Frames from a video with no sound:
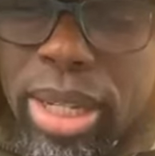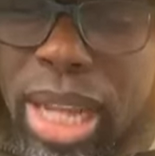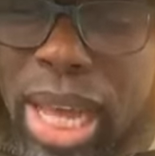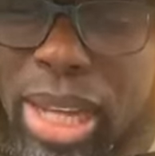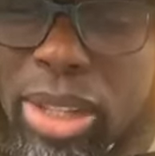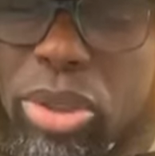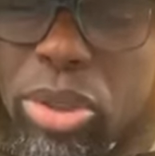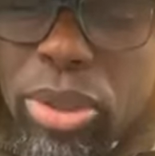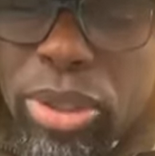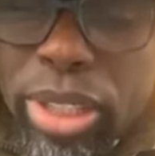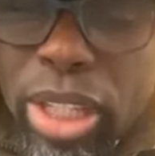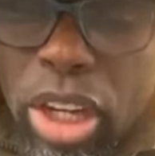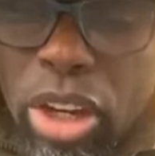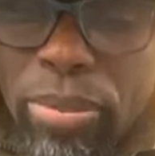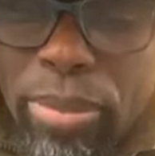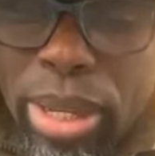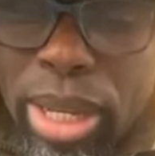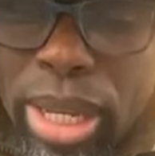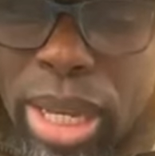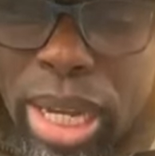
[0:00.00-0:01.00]
They like to
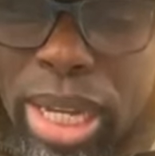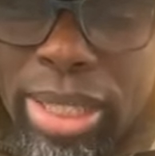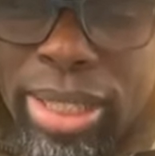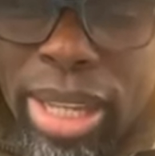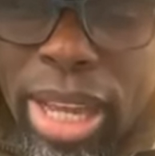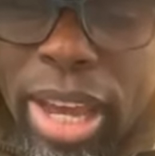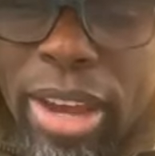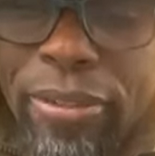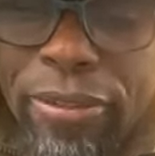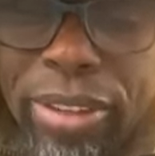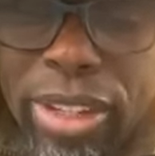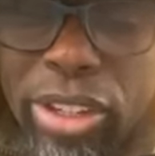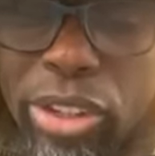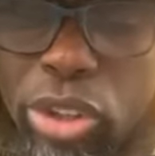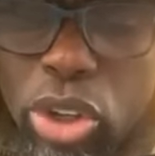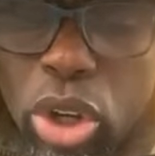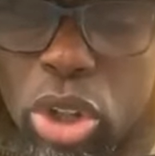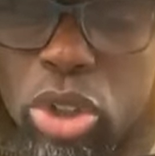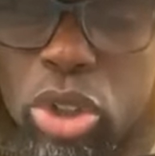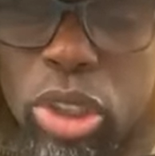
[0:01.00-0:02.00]
tell me at every
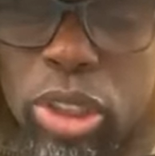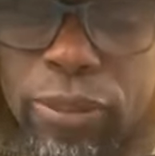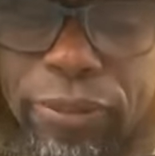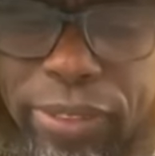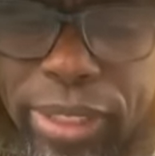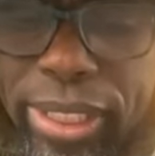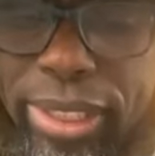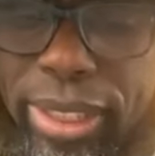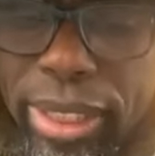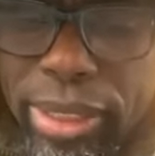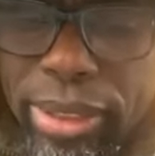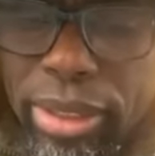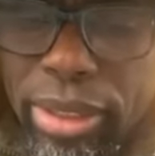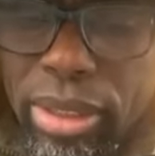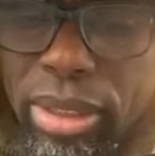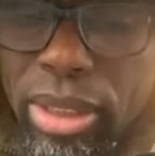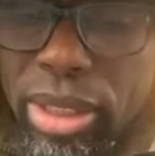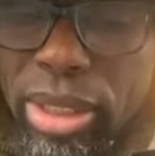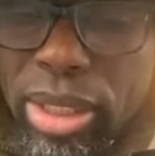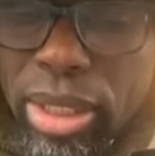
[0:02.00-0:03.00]
doctor's visit
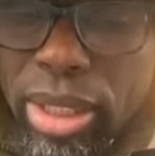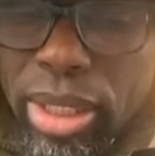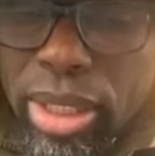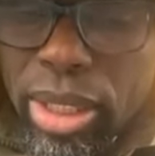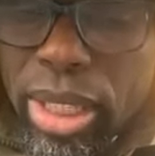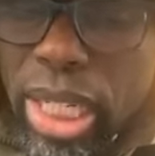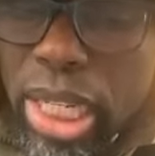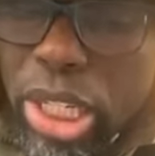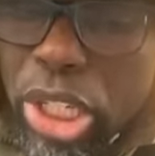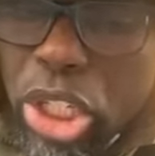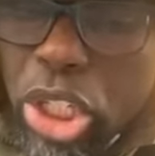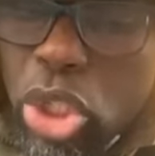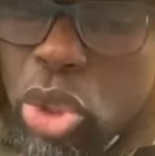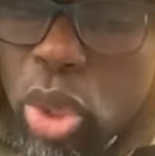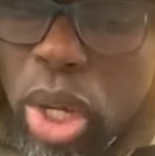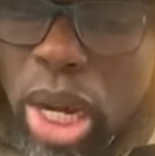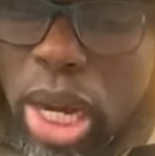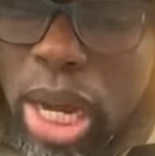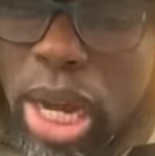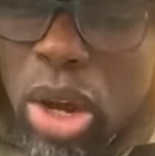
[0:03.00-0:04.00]
that
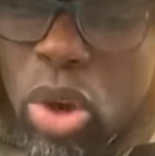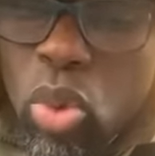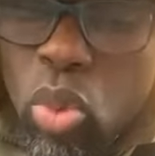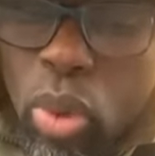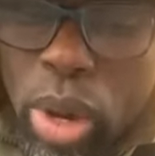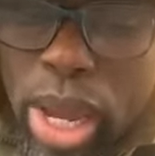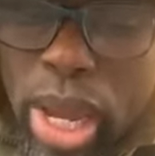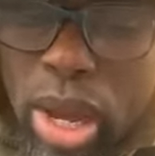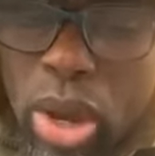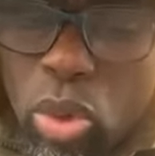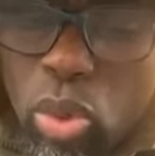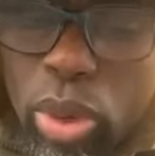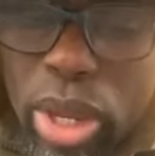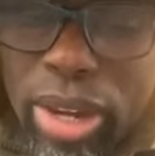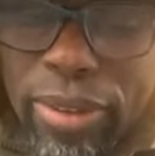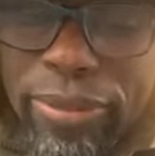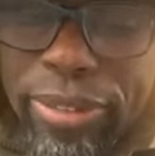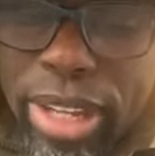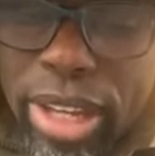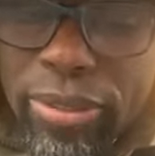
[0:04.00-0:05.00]
you are aware
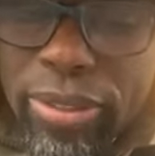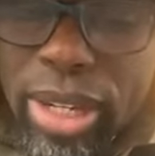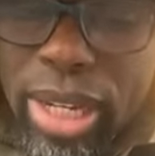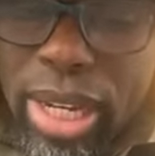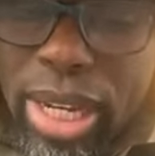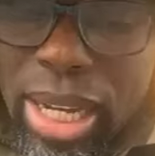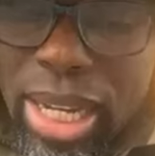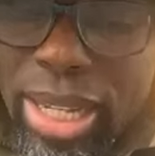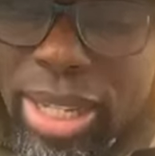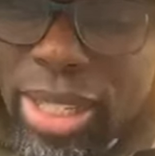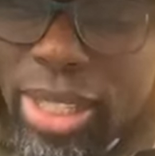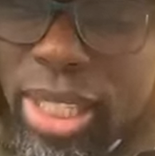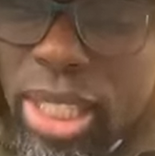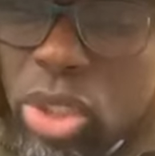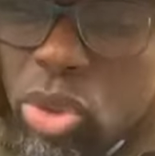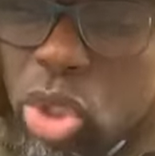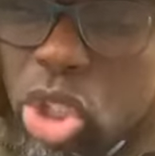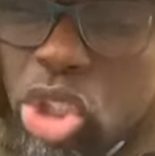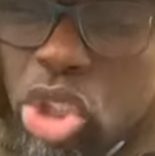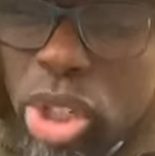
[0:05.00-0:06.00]
we have never had a
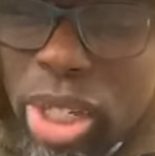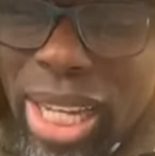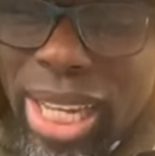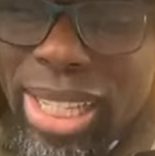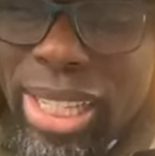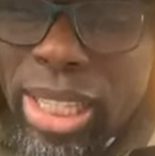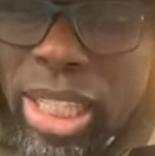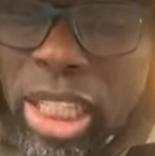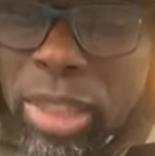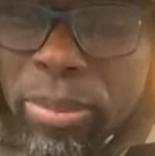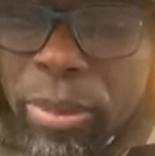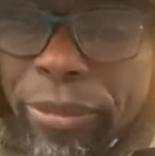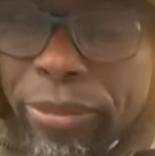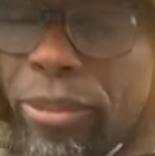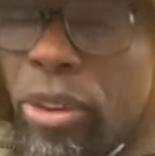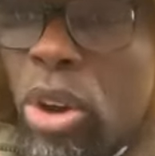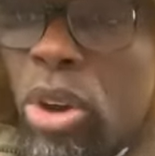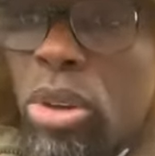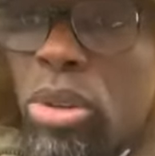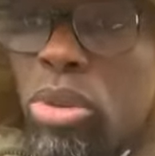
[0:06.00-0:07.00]
situation like this
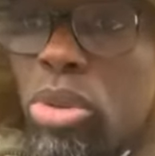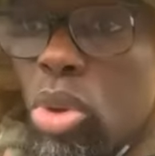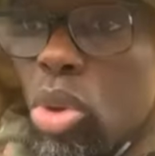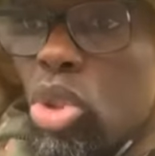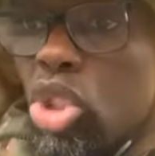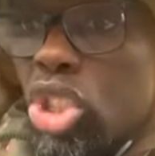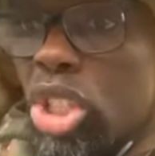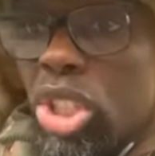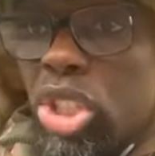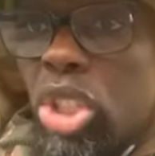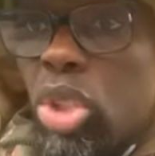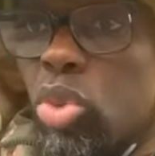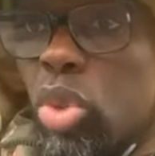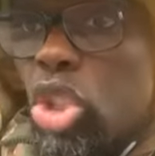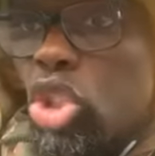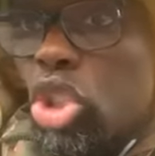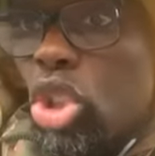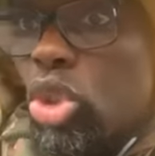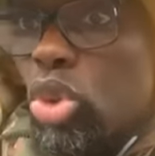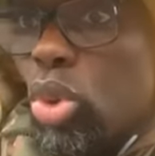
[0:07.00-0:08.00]
before. Because she's
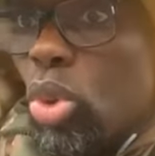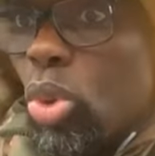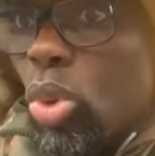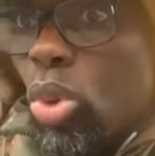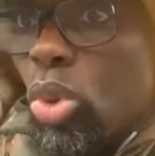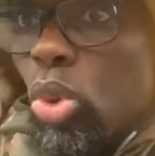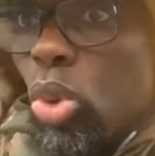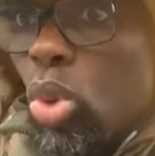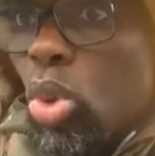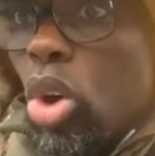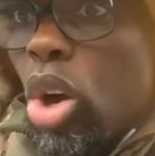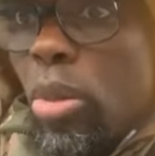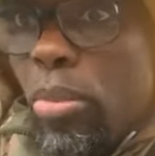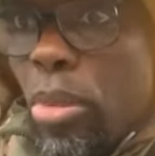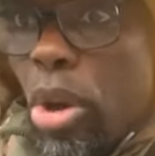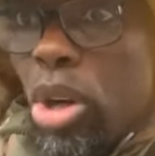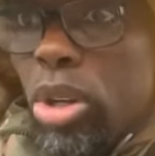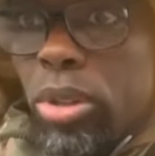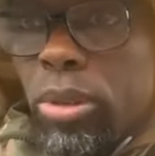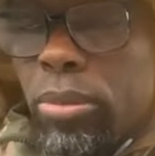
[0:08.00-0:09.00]
situation to
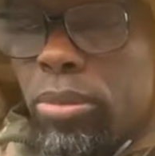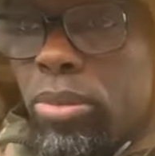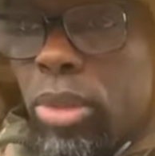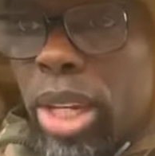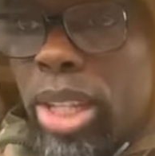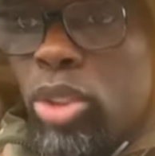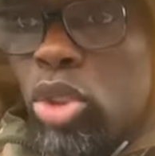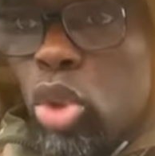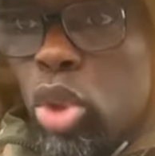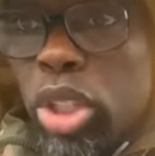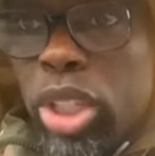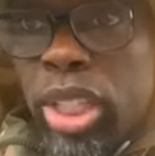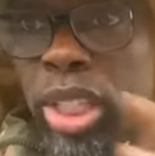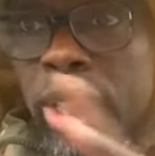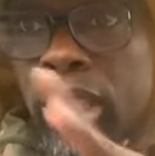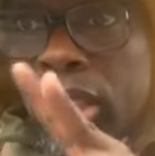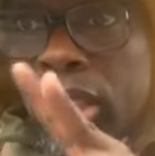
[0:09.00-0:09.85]
come on and to